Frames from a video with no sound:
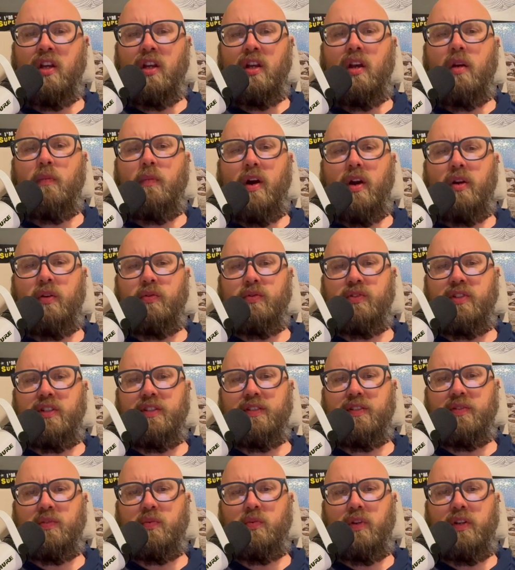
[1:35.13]
about who
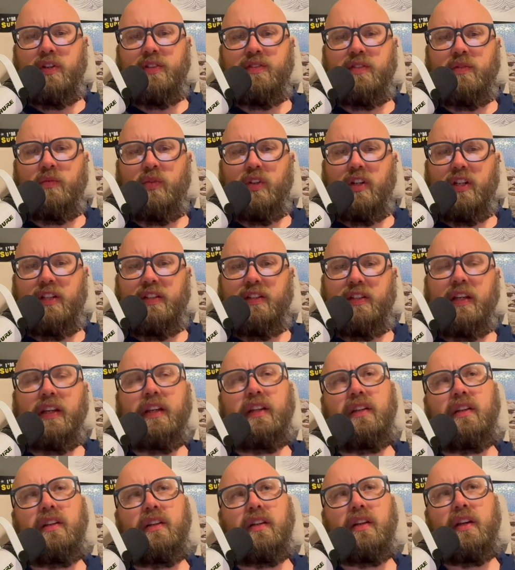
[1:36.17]
Jesus was and what he
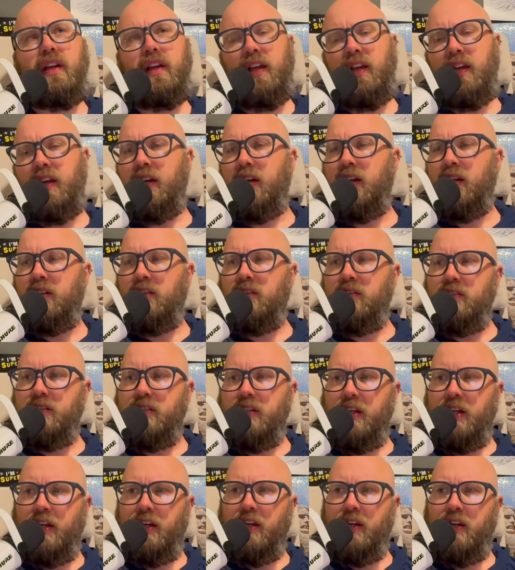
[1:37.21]
did and
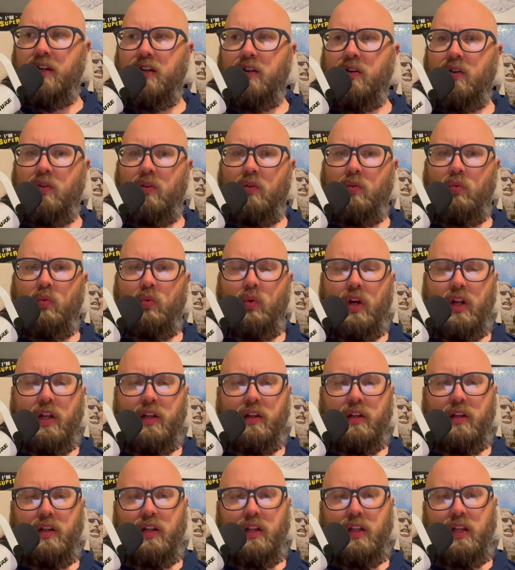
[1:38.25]
uh,
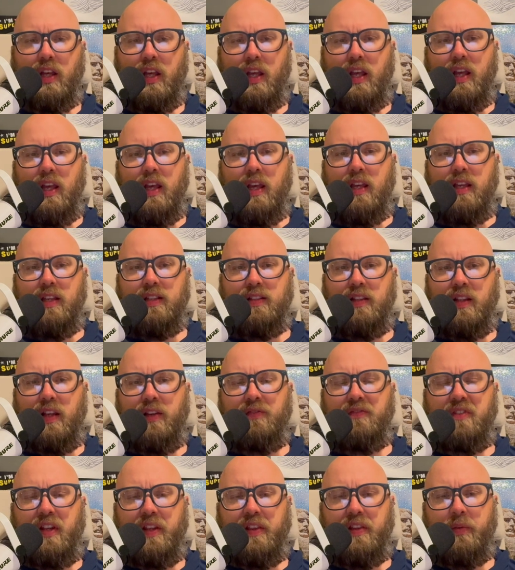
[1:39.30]
what his
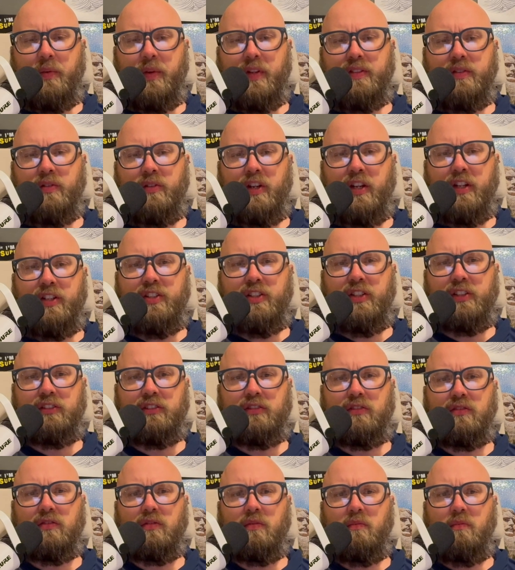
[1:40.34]
life, death, and
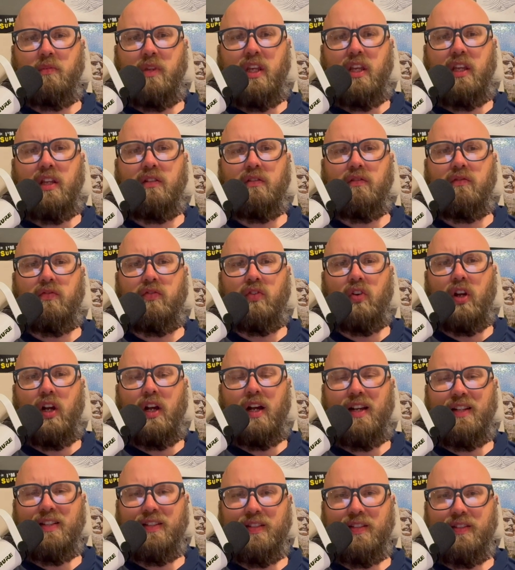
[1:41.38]
resurrection mean for
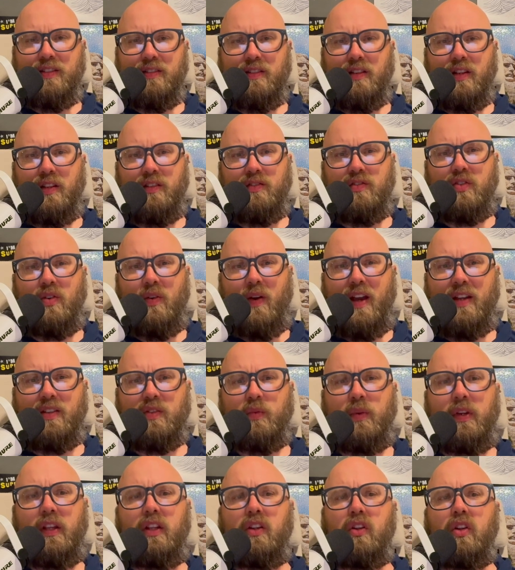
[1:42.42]
us. And so as
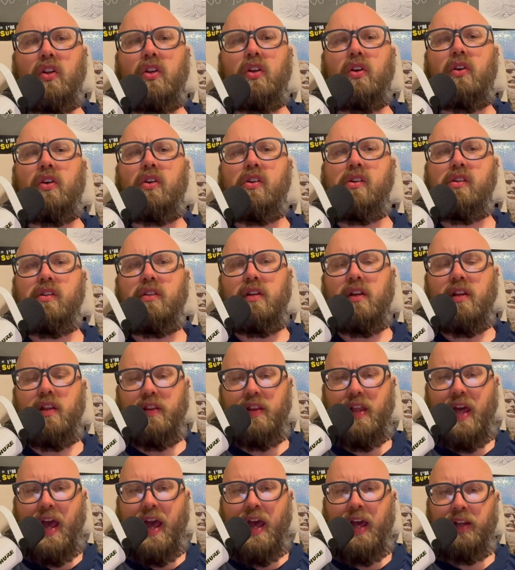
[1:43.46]
we learn
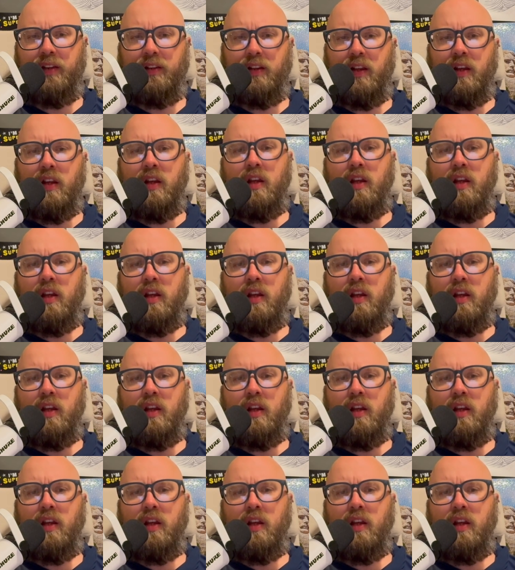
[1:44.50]
that,